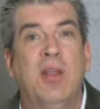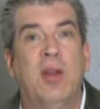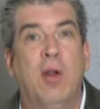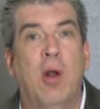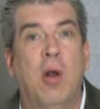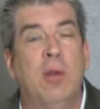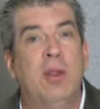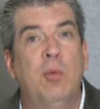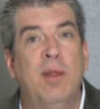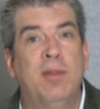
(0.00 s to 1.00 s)
that are
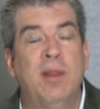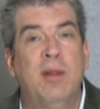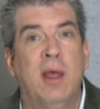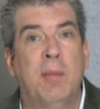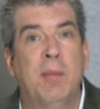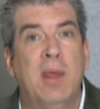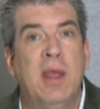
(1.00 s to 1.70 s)
already within them.